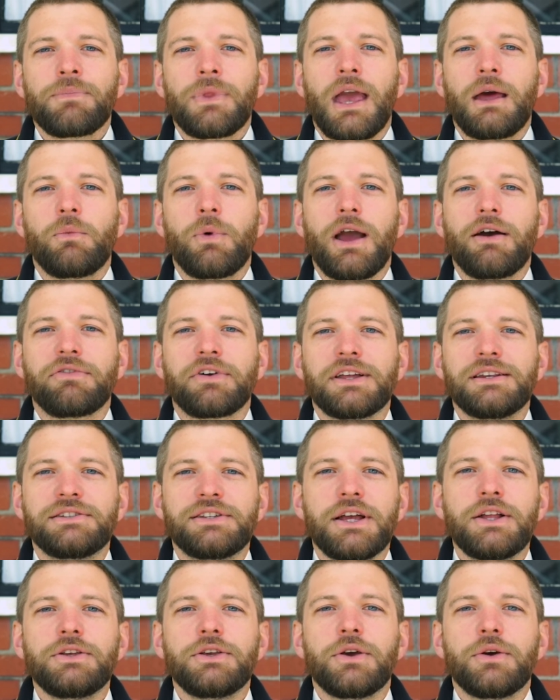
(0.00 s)
And we have
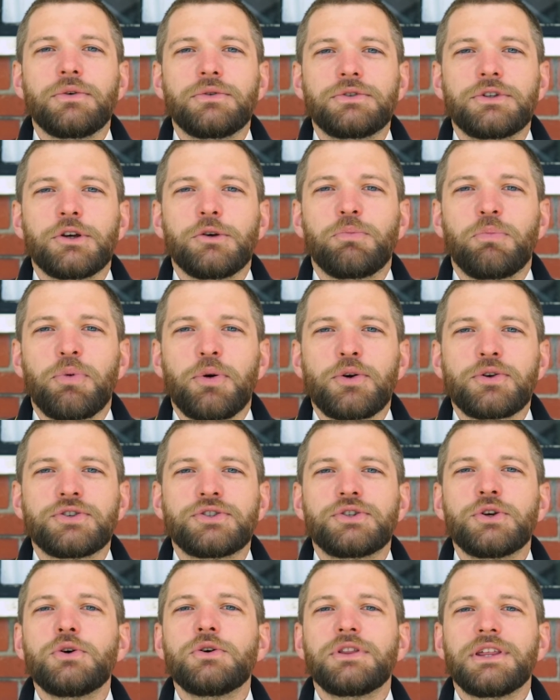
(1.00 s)
continued to
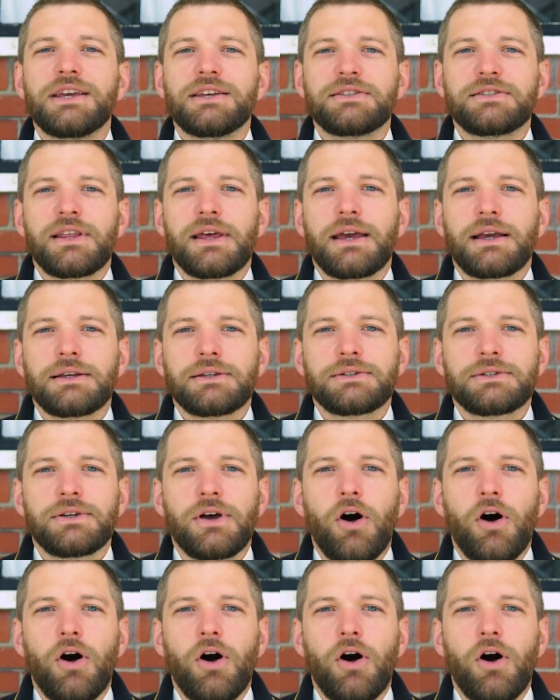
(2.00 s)
pursue these things,